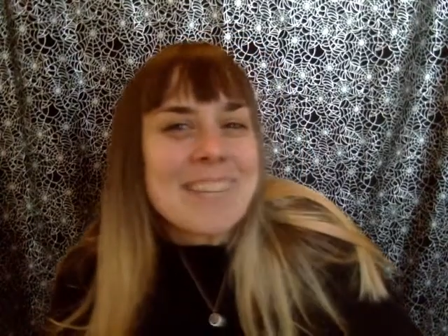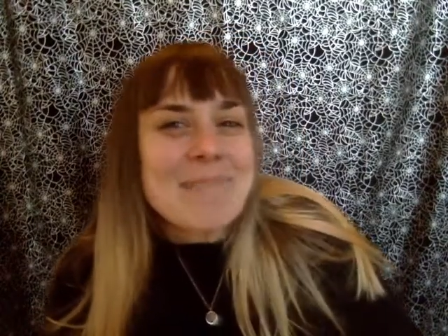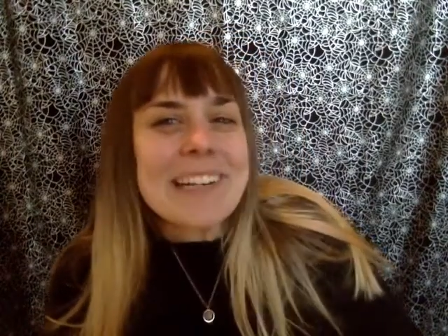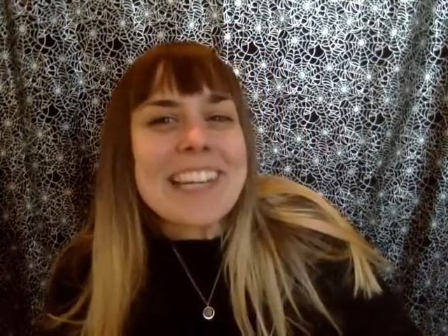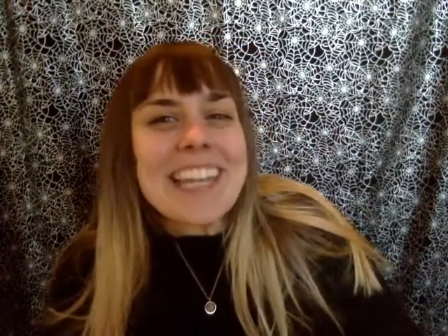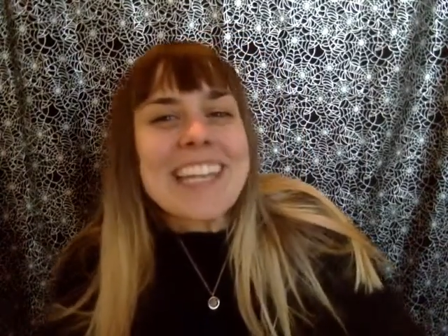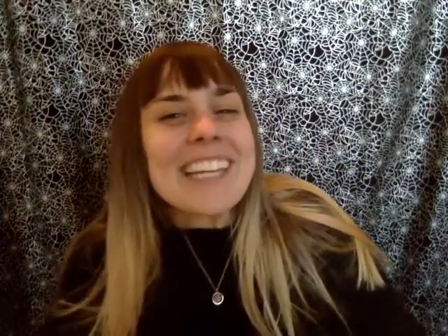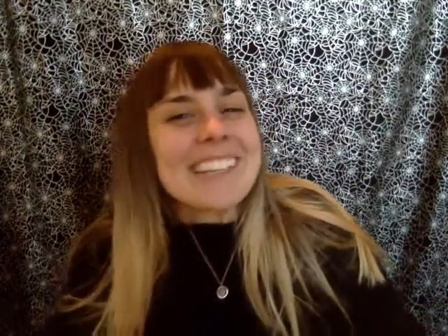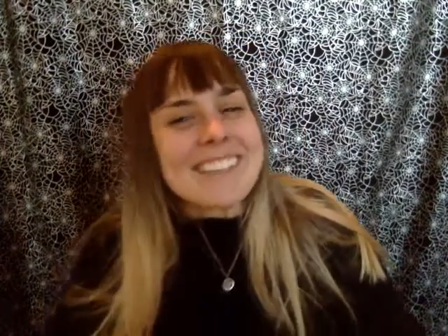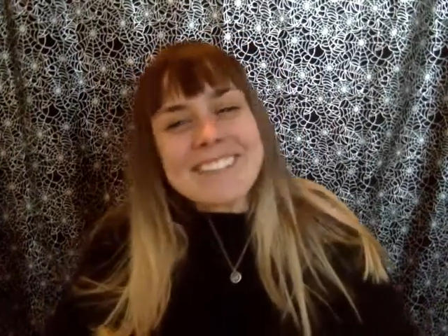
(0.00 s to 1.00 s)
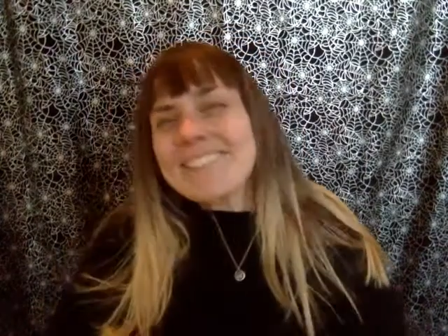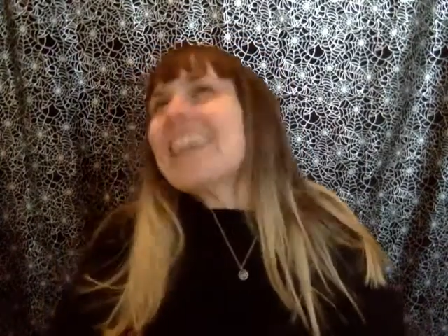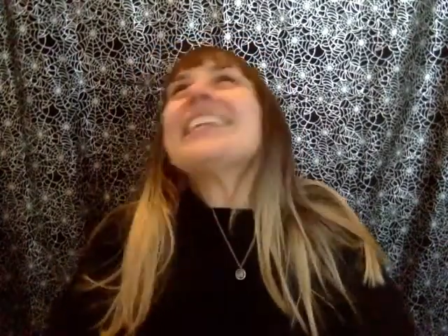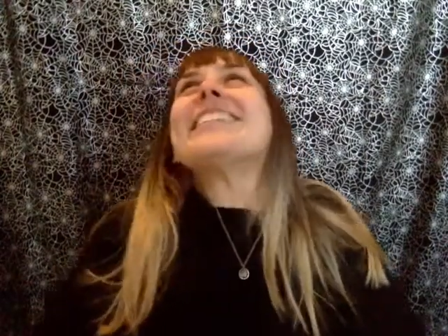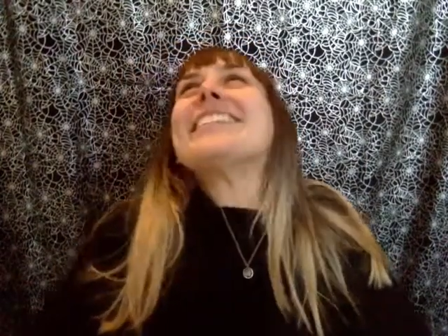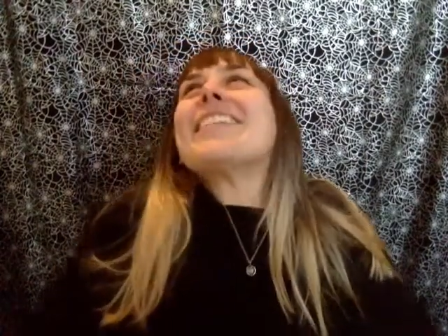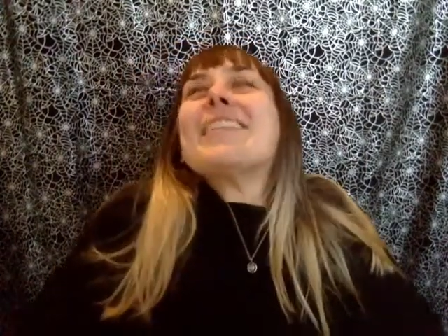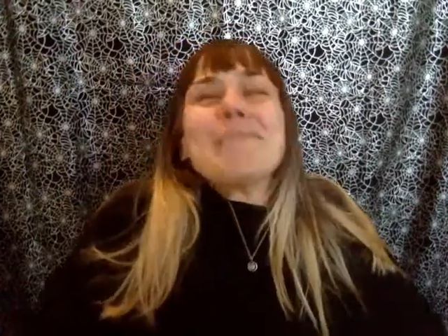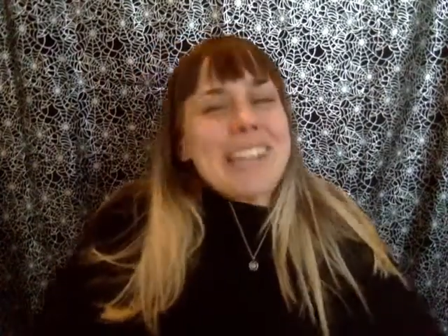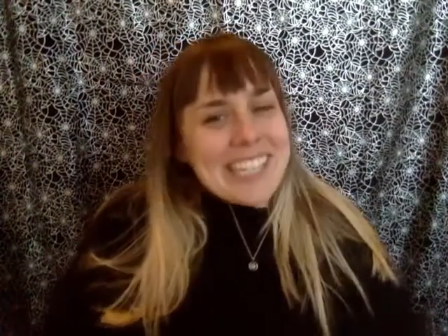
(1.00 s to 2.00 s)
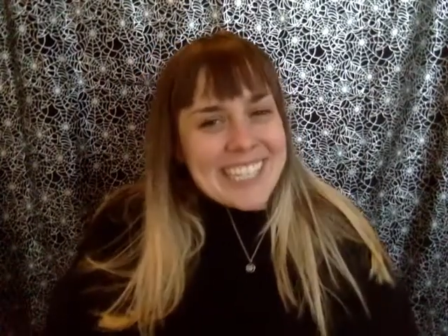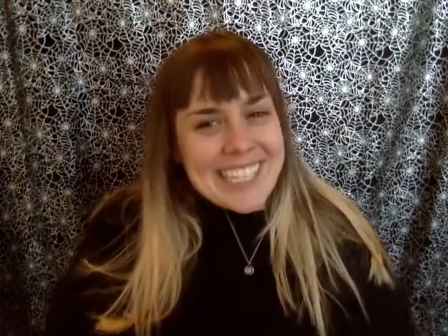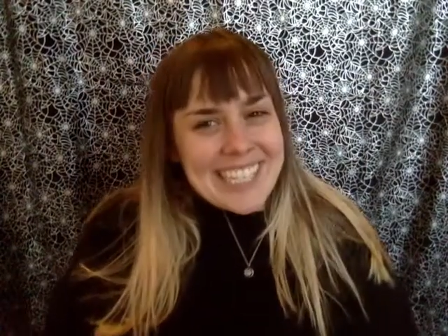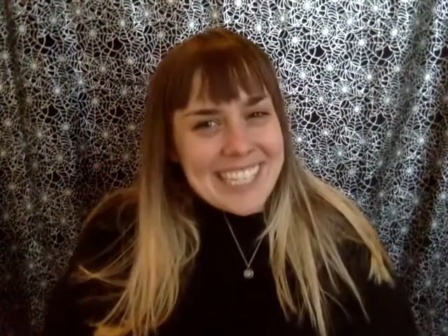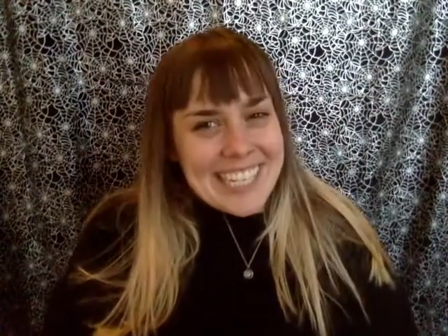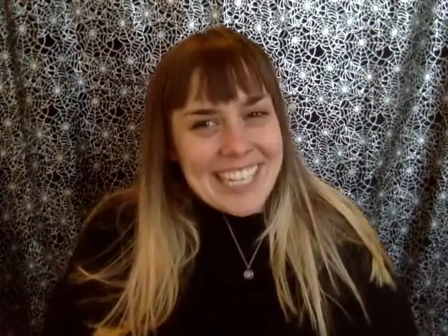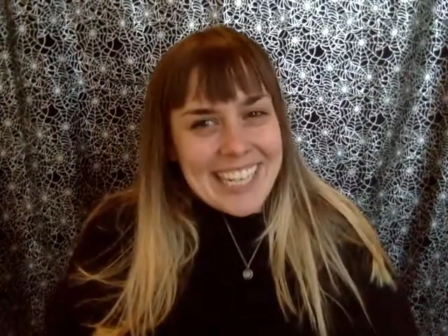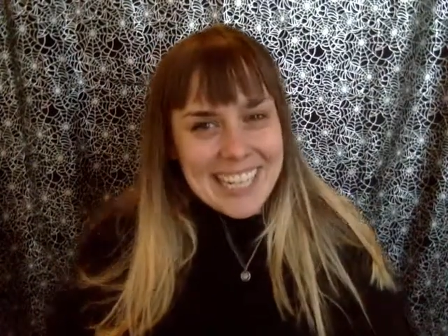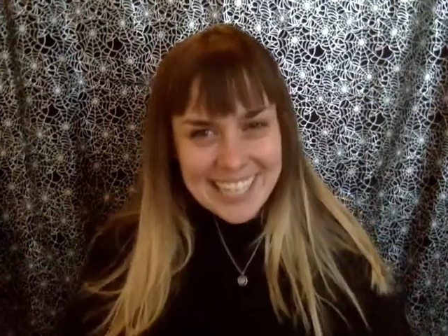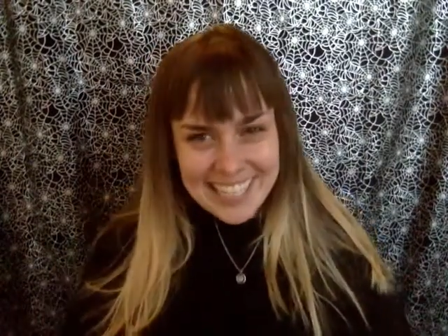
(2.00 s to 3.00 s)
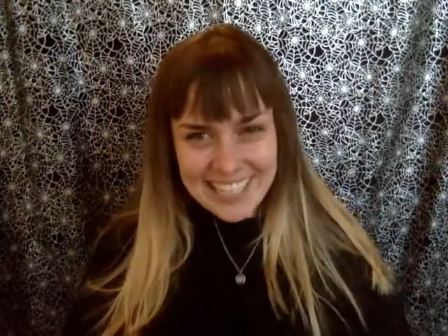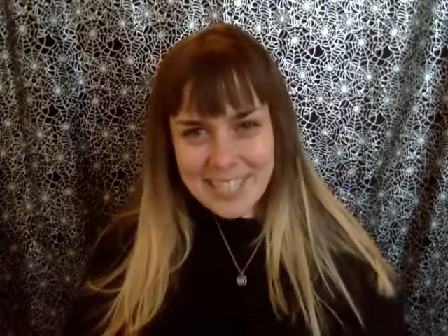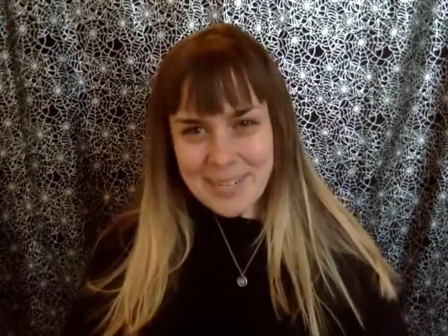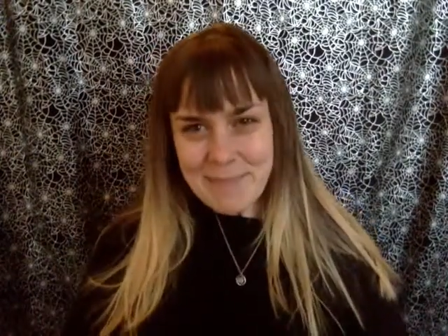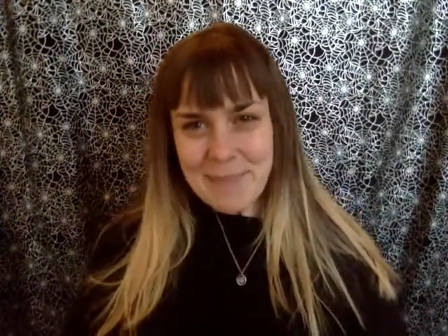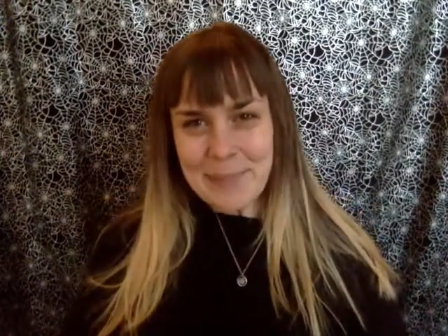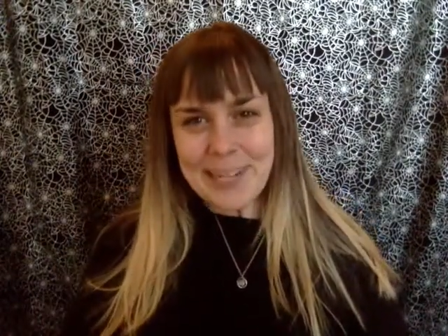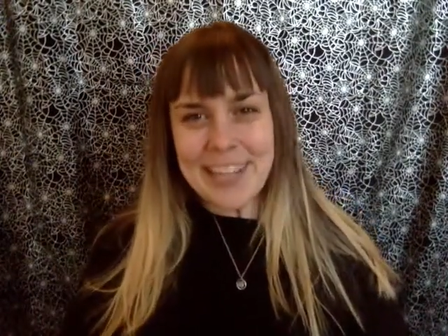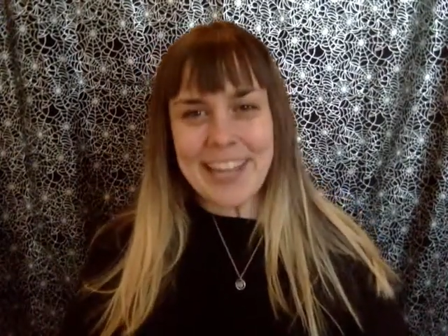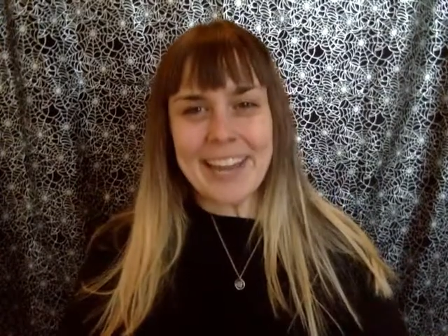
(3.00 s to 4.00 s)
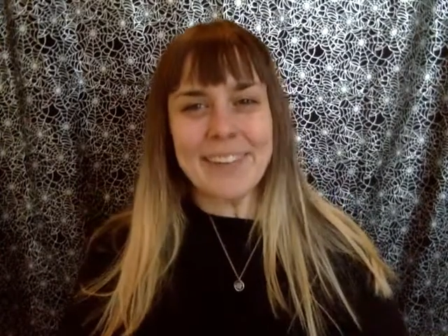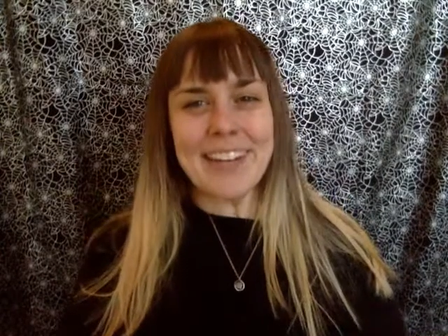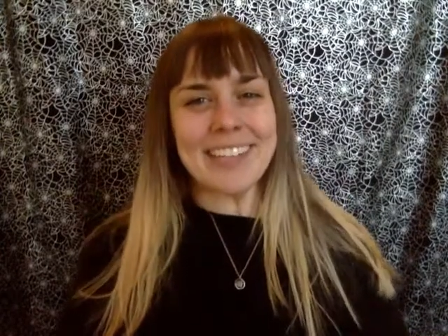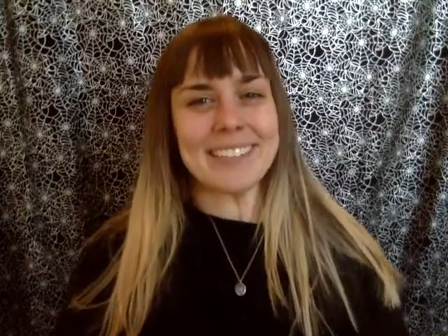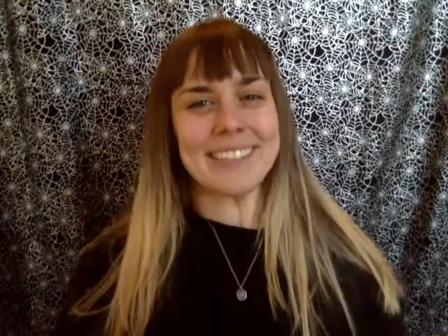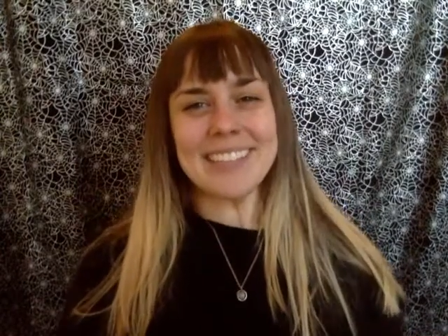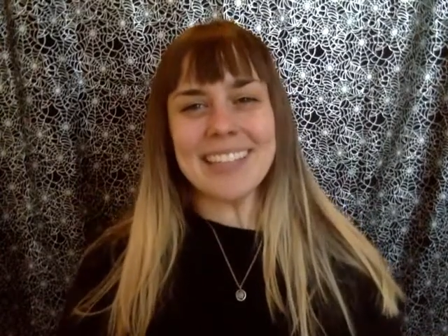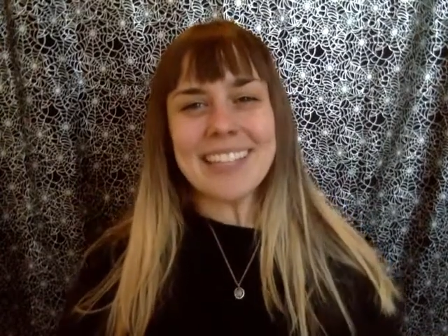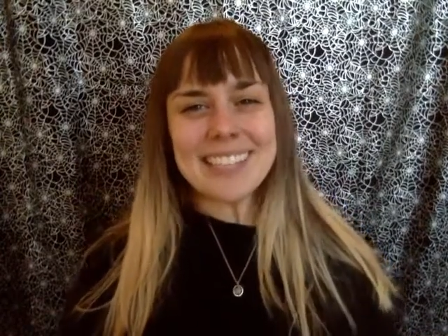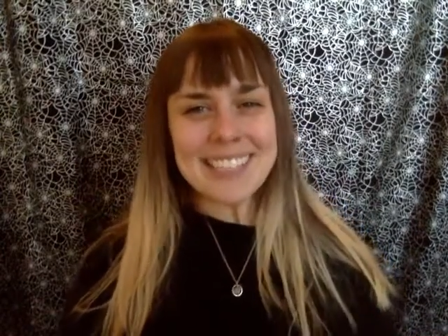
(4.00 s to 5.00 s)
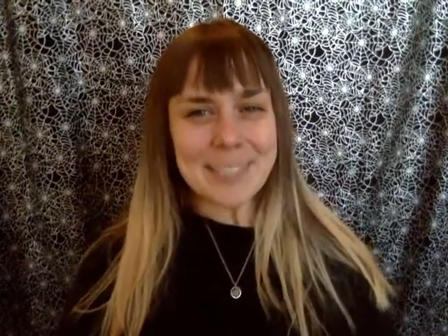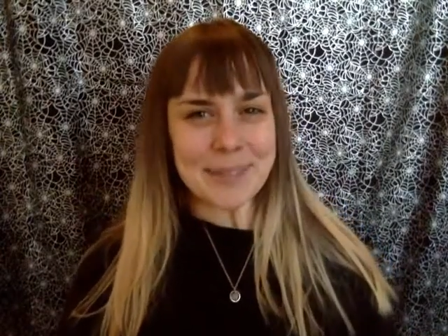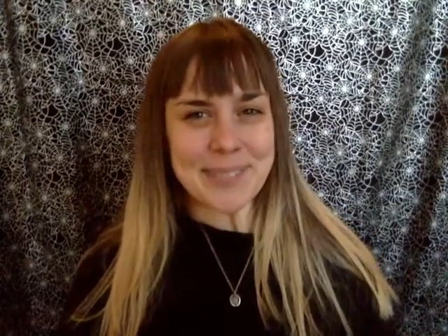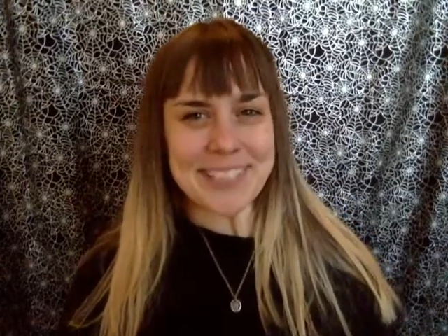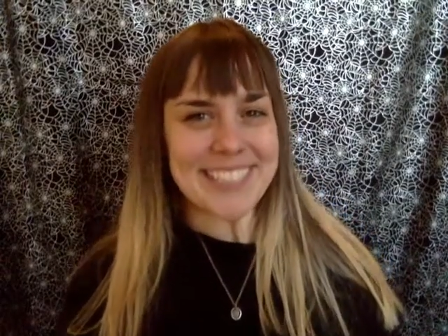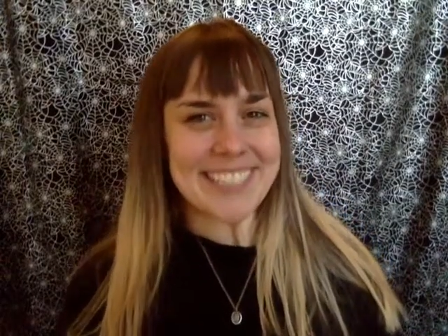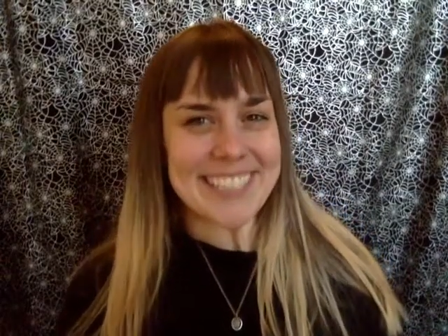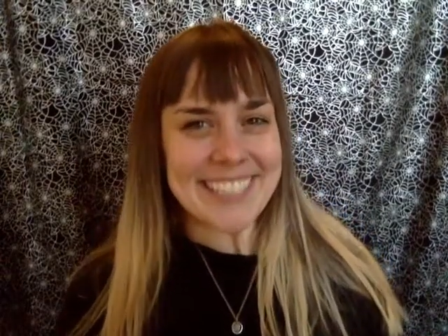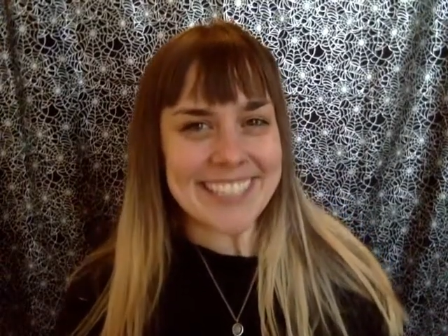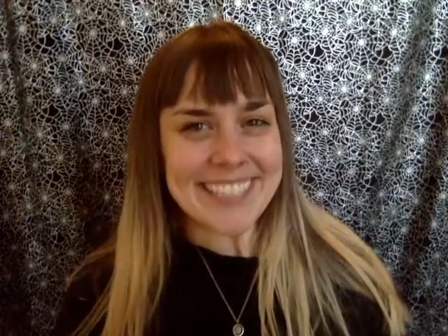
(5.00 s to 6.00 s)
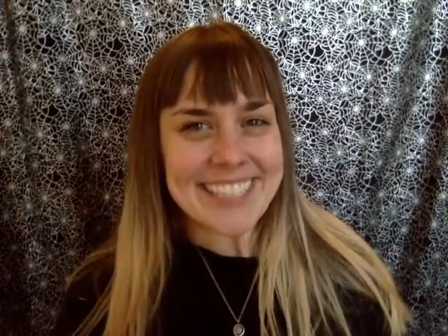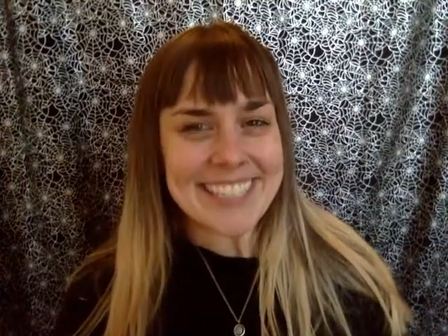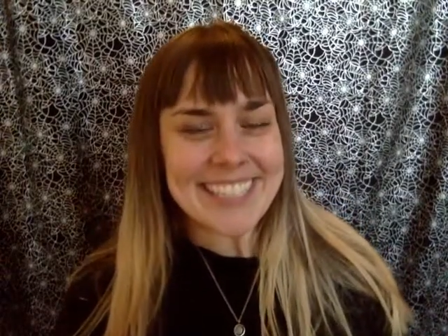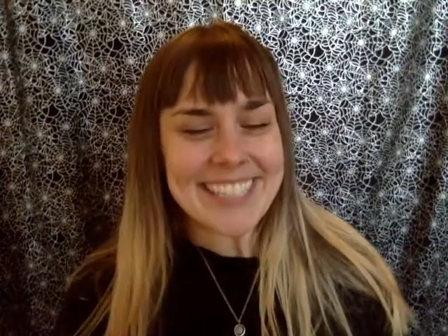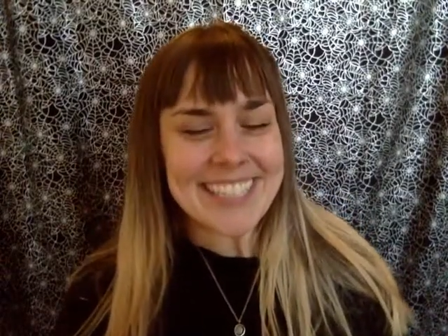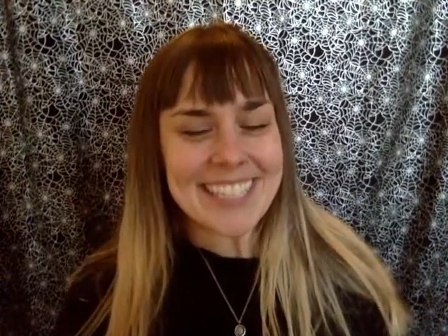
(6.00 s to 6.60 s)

Breathe in and raise your vibration. Breathe out and release your resistance.